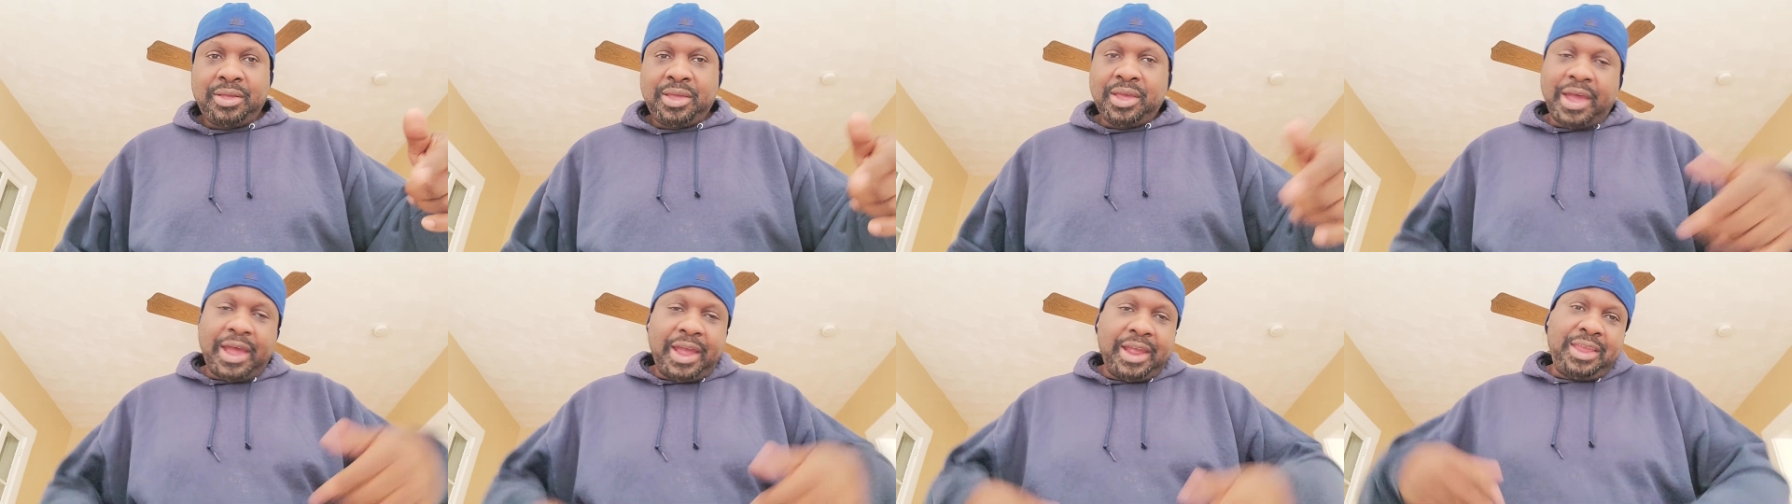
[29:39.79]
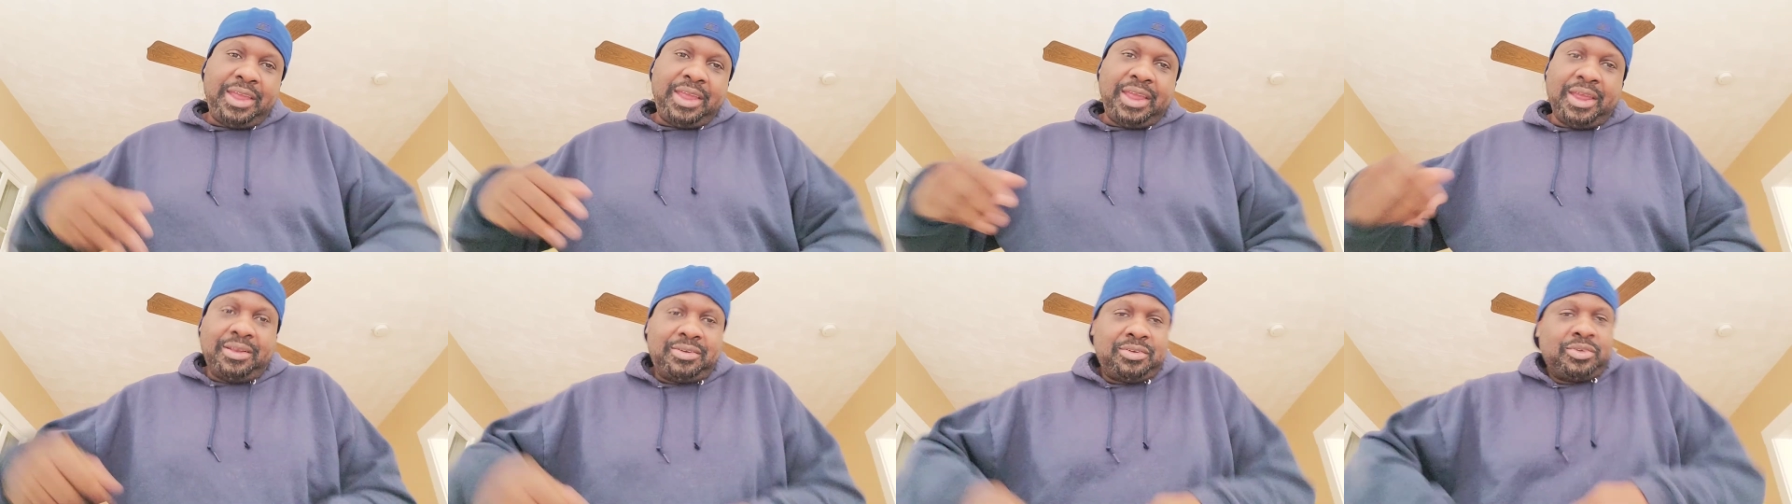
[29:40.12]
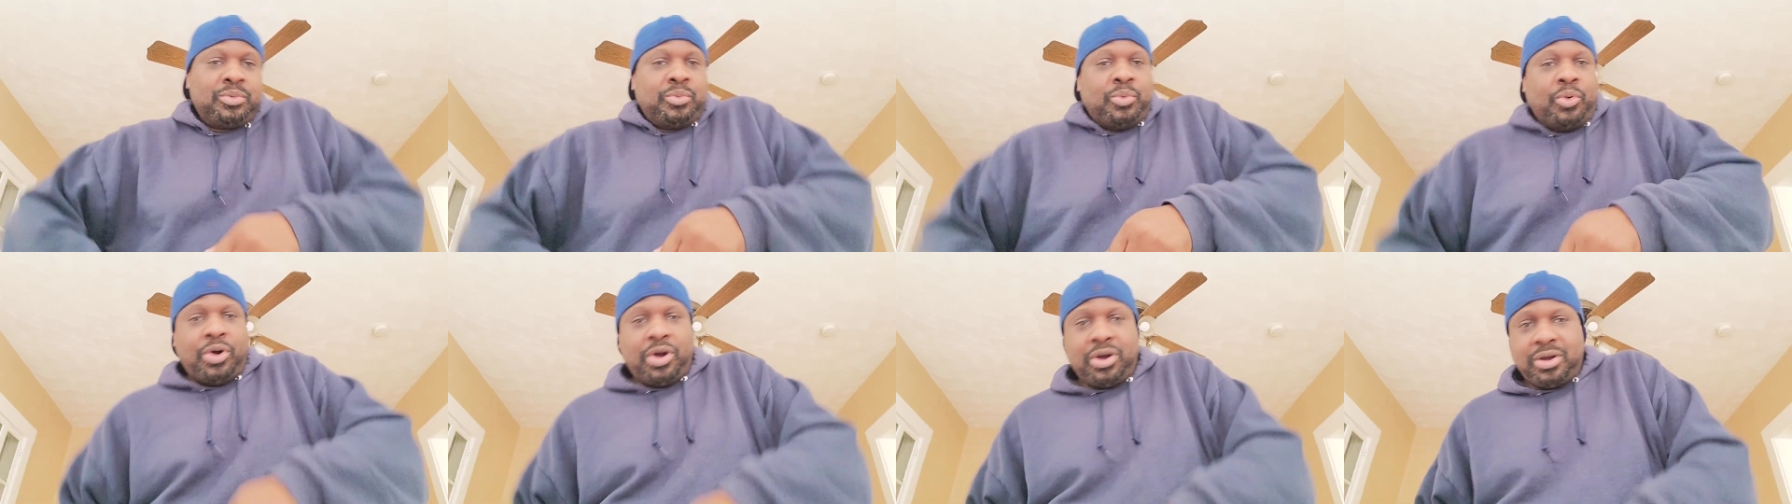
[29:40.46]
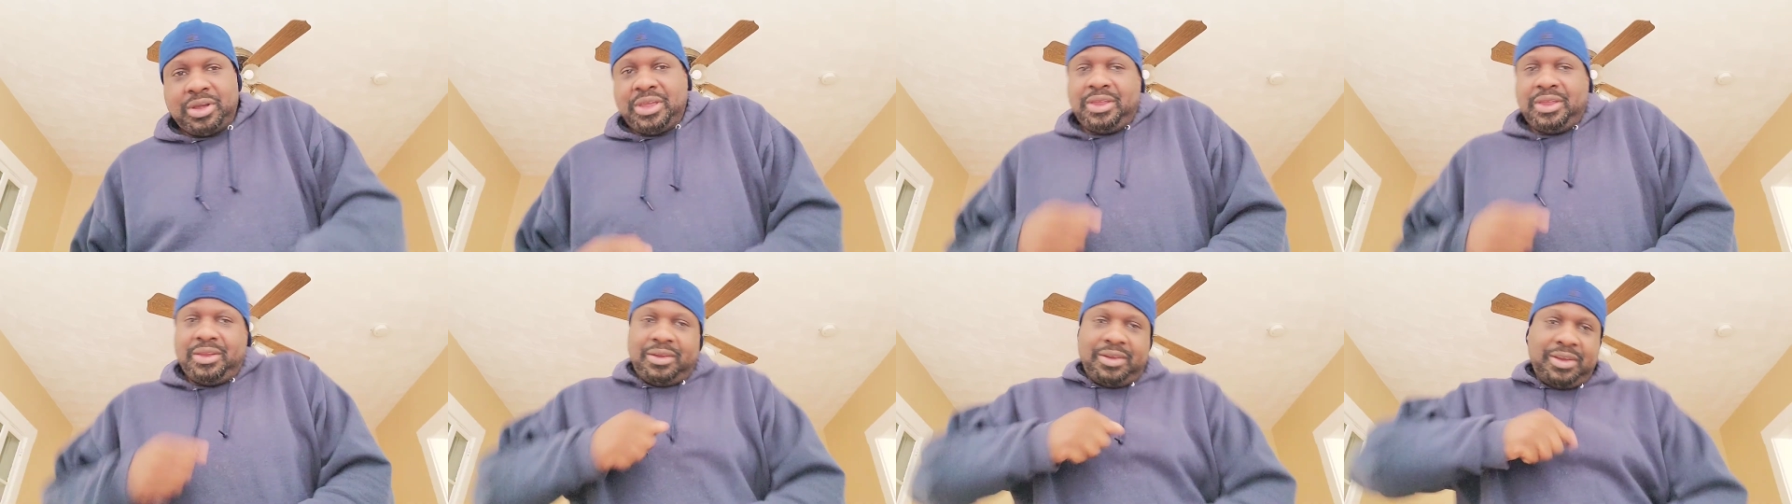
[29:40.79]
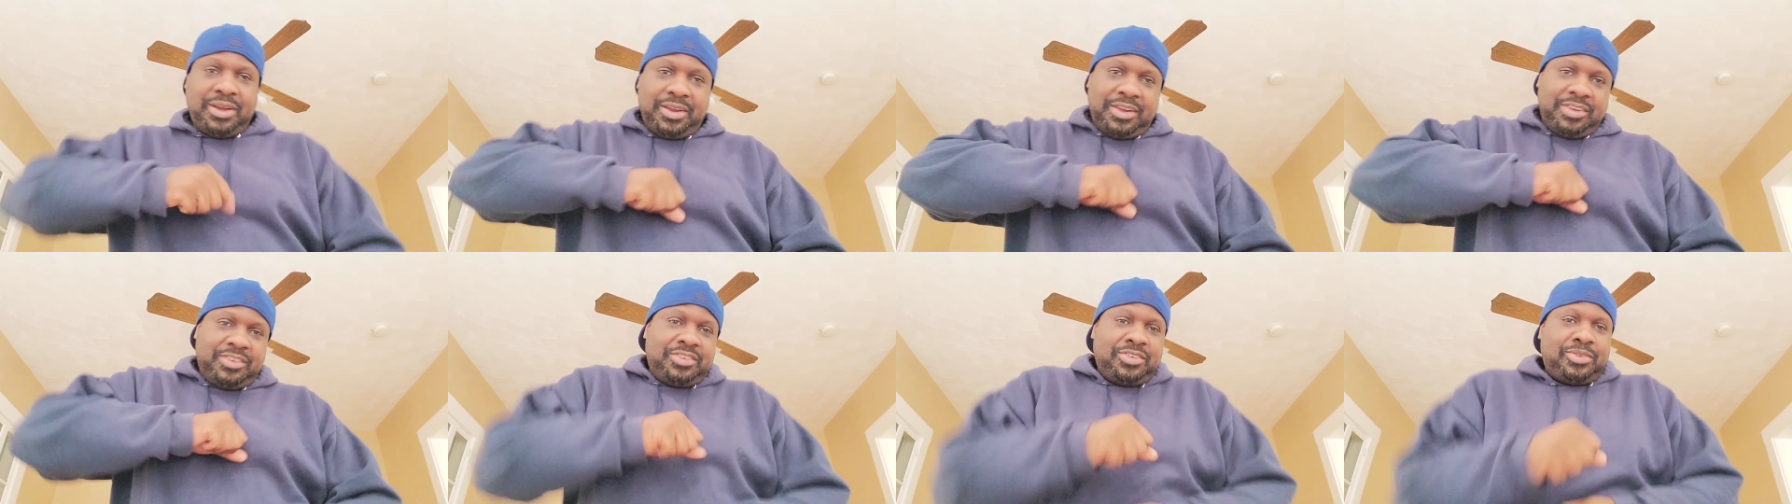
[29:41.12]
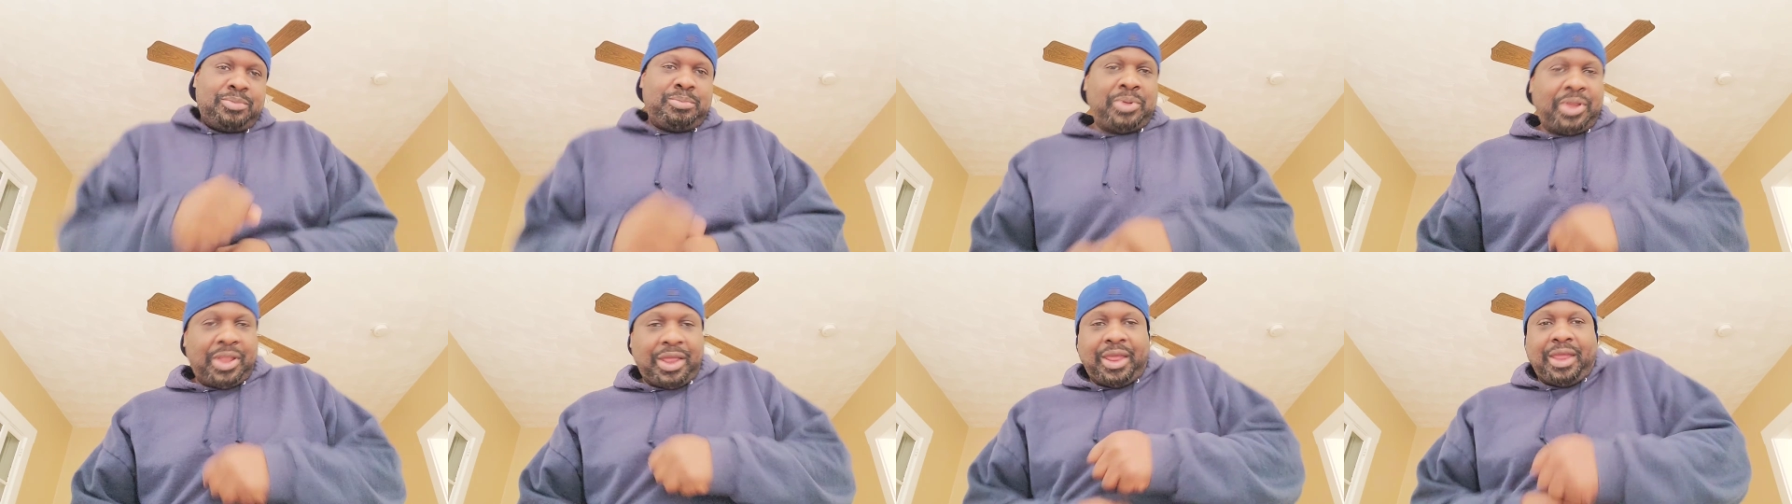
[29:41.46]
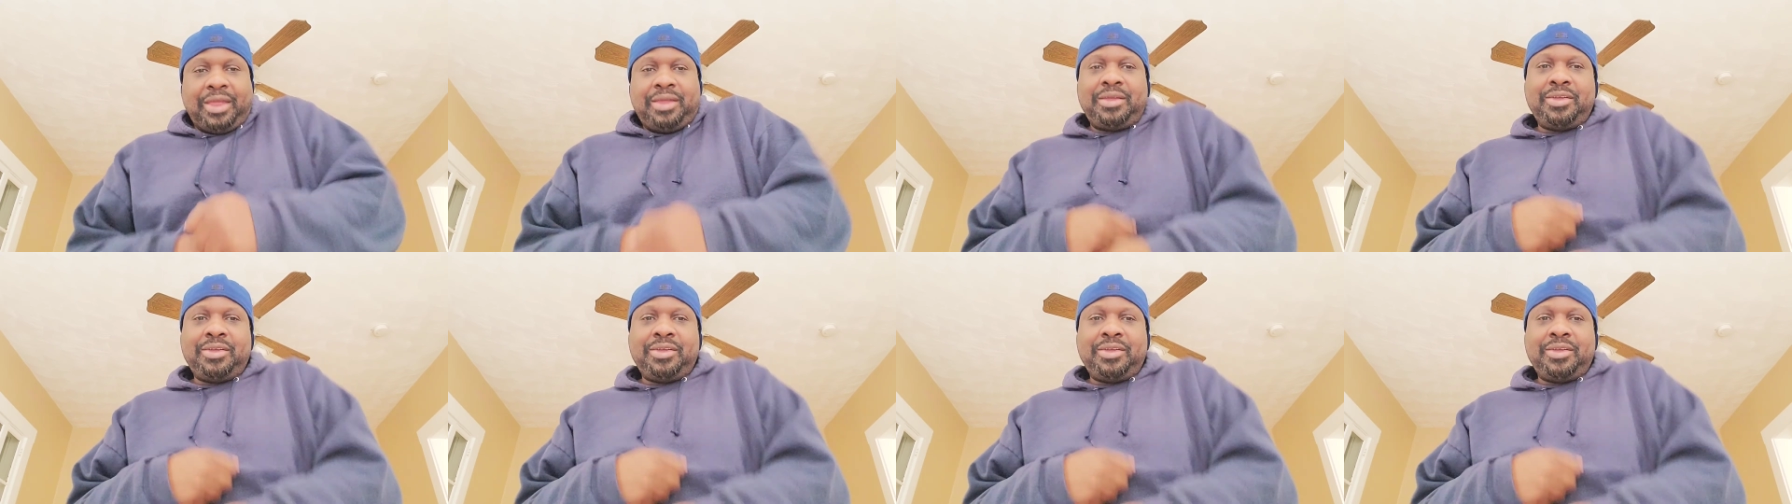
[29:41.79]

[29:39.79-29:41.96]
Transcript: I can't just walk in there and just be like,